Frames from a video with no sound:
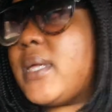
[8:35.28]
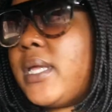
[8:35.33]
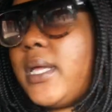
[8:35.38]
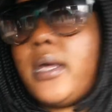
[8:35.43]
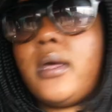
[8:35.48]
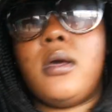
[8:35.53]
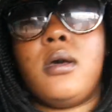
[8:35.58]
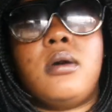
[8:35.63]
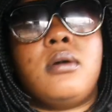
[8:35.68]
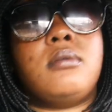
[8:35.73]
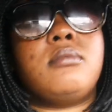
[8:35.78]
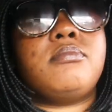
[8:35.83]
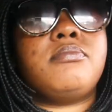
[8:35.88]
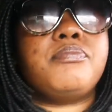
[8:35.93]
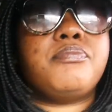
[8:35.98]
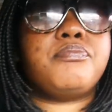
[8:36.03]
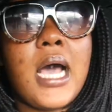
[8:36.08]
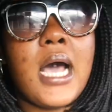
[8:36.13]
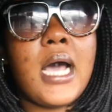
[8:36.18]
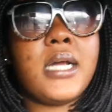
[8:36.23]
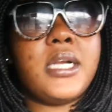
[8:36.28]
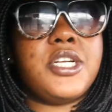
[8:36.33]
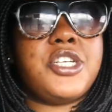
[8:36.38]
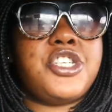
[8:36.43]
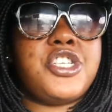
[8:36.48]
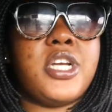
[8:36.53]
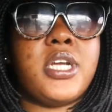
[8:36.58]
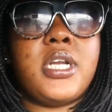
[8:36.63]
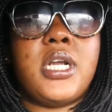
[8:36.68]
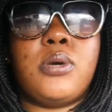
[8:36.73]
Yeah, I had to
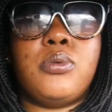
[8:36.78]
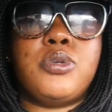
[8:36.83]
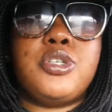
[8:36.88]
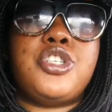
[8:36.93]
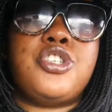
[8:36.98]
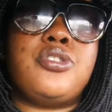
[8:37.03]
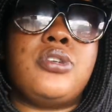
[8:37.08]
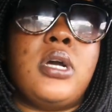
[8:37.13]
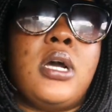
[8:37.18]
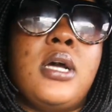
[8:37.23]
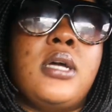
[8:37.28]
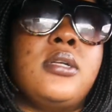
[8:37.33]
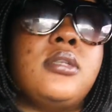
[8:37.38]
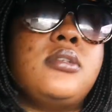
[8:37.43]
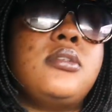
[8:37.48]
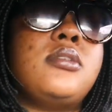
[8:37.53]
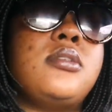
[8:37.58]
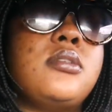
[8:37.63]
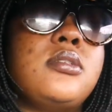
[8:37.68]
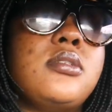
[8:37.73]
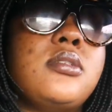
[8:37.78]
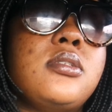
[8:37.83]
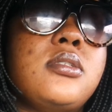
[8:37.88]
share that with you guys.